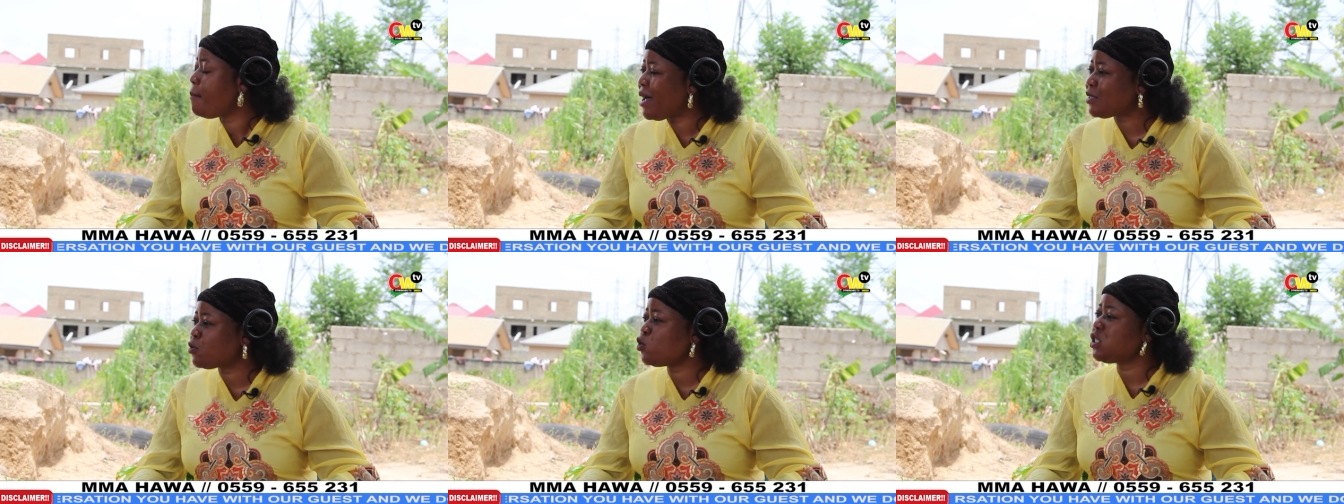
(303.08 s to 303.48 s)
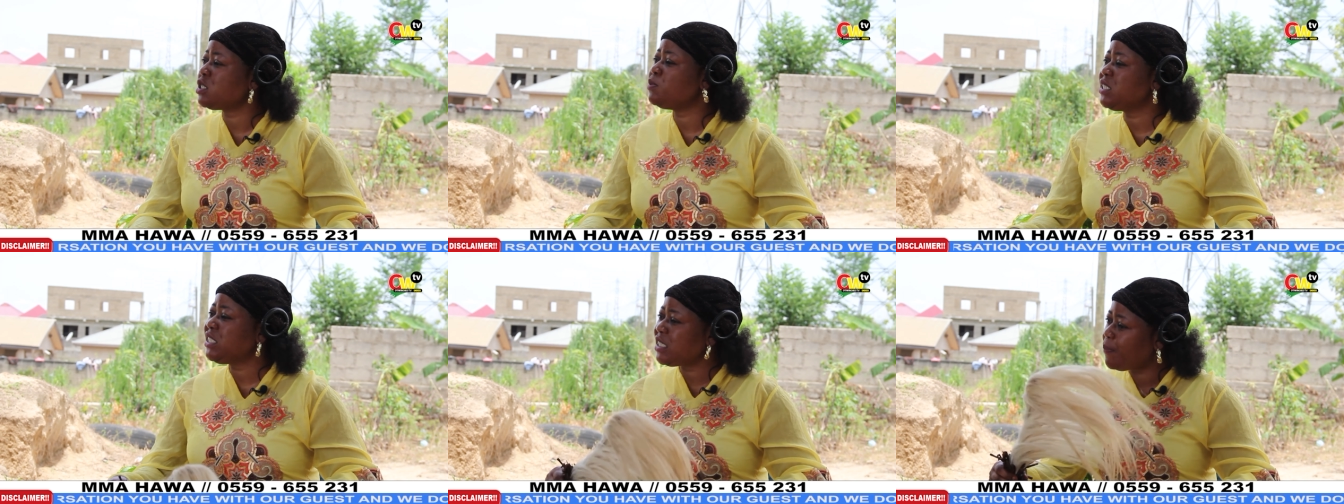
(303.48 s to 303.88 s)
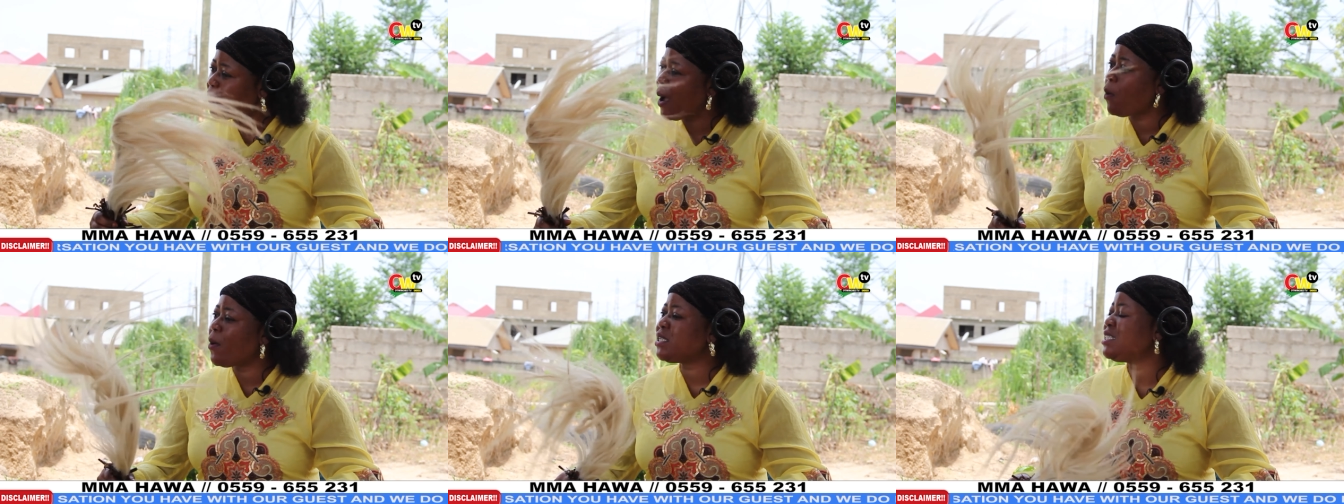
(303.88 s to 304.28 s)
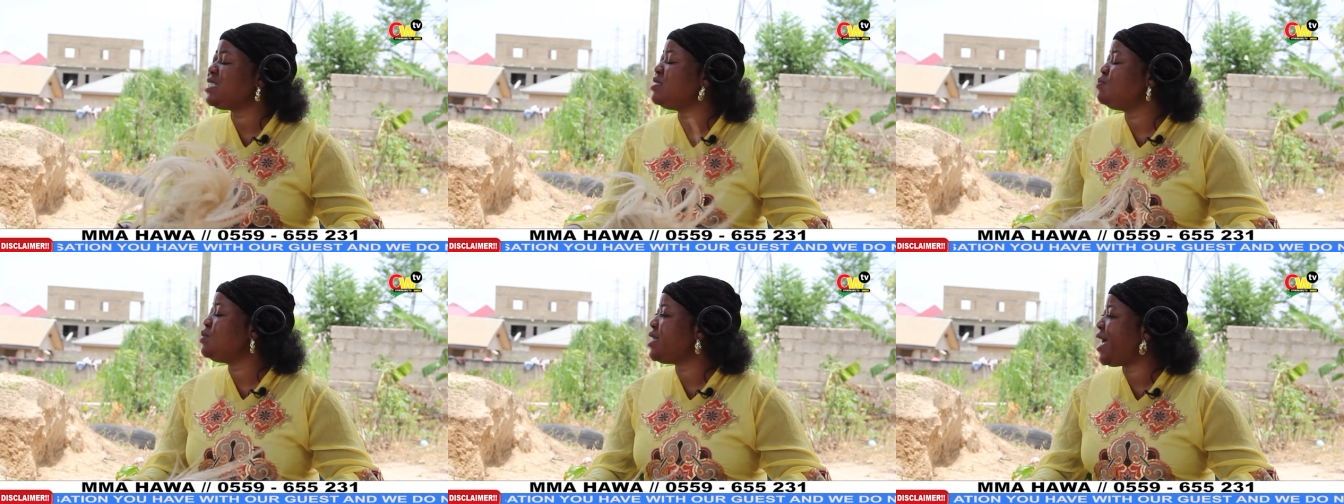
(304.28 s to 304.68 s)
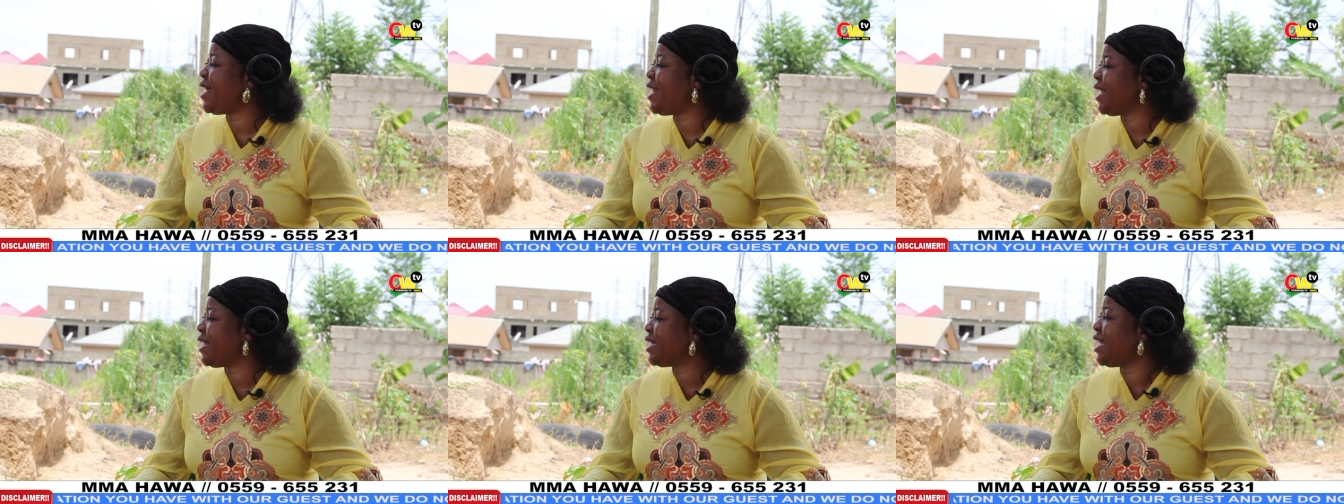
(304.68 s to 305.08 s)
But what me G powers in the
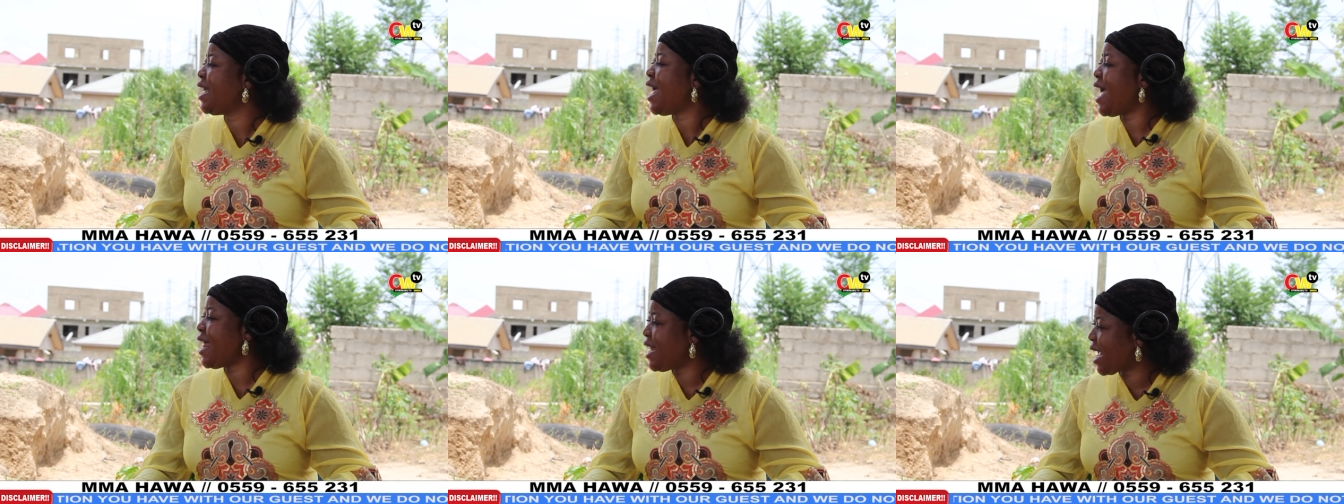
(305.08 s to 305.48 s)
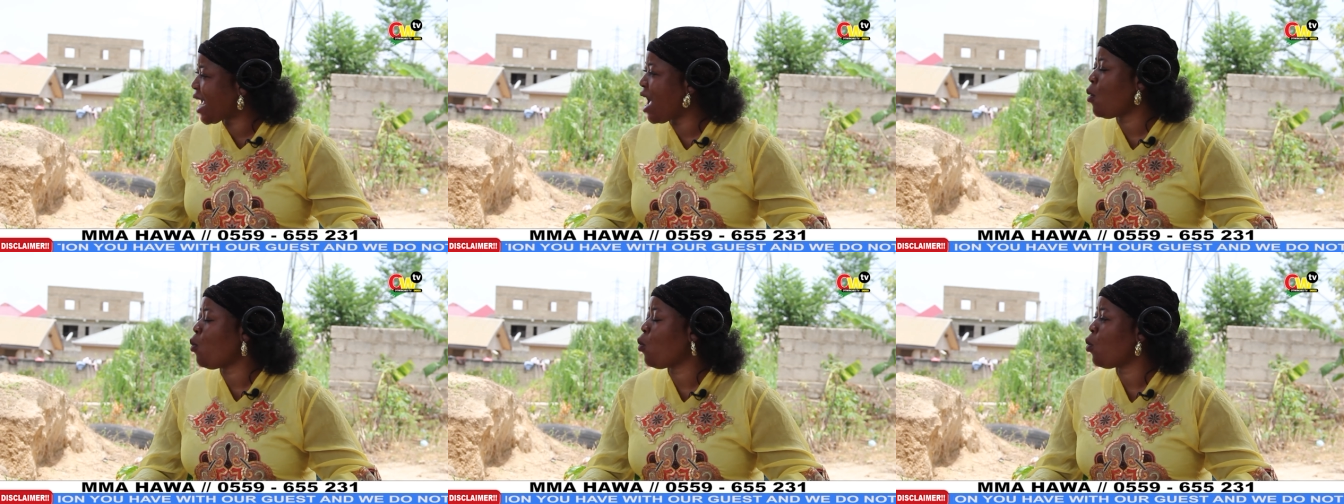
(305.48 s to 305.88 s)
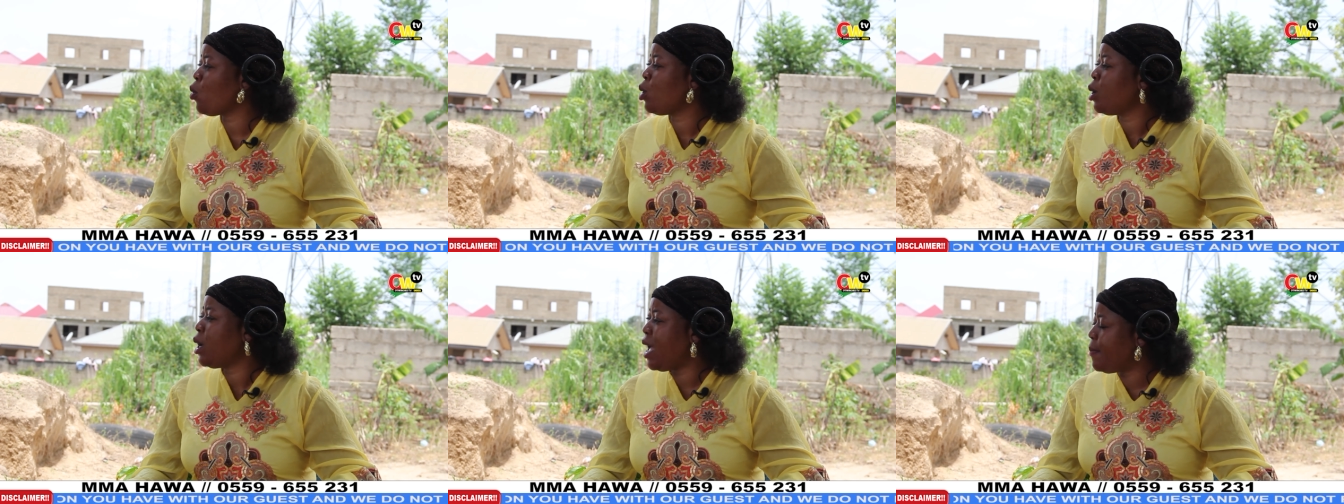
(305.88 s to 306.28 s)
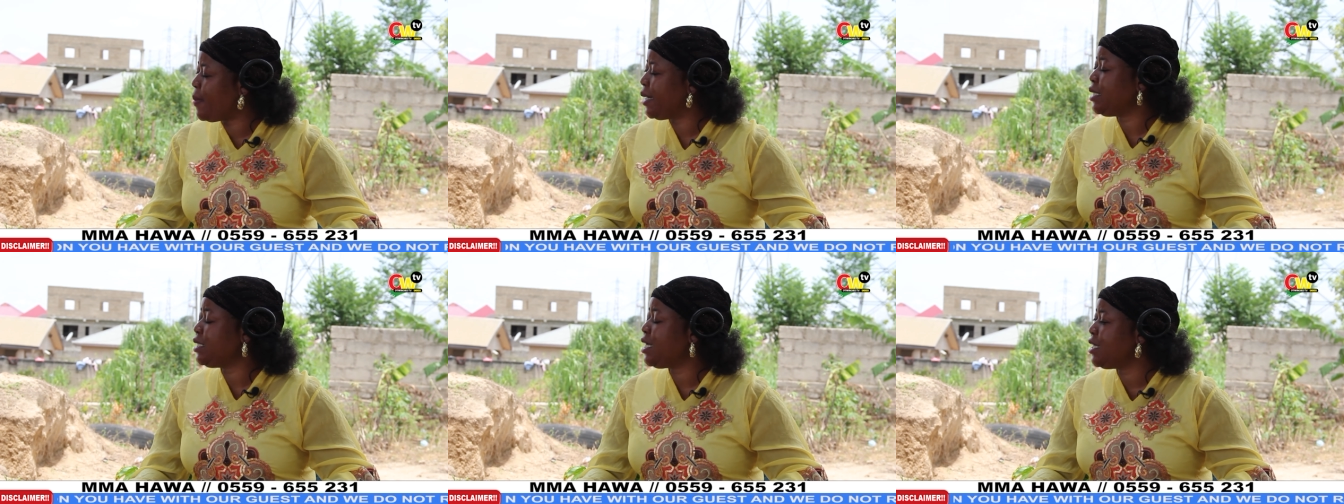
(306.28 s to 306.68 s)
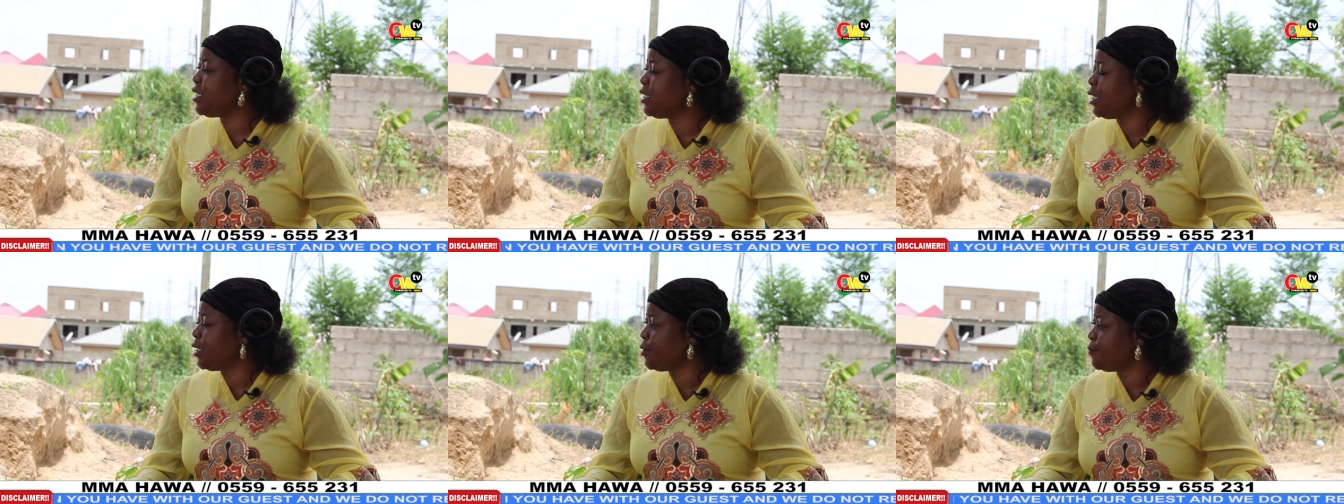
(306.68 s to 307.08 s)
beard? At the Kahu, Emma,
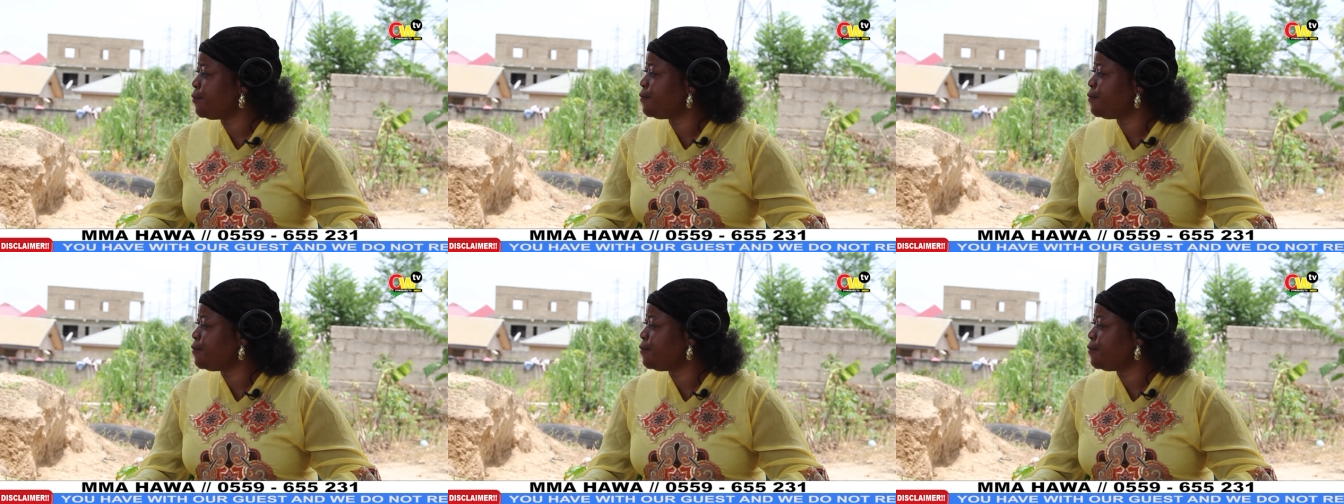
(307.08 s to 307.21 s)
ye.